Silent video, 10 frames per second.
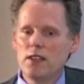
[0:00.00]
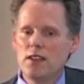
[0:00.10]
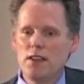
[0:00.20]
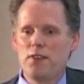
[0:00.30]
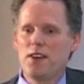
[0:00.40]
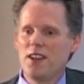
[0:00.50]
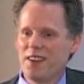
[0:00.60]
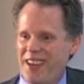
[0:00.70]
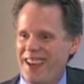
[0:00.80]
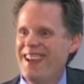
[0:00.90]

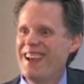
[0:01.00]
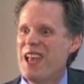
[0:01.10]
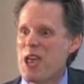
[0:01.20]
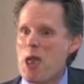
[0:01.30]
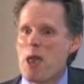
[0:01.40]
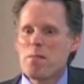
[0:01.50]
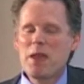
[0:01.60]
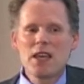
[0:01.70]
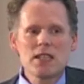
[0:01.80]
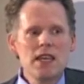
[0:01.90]
difficult
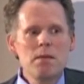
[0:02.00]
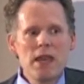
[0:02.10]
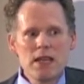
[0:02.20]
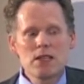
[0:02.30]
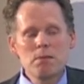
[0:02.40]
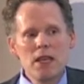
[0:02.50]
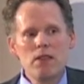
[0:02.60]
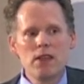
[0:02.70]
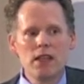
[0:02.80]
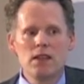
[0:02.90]
because he makes me
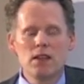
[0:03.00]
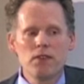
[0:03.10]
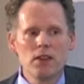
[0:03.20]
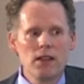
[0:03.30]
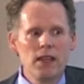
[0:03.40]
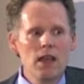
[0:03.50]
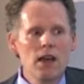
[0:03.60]
think differently.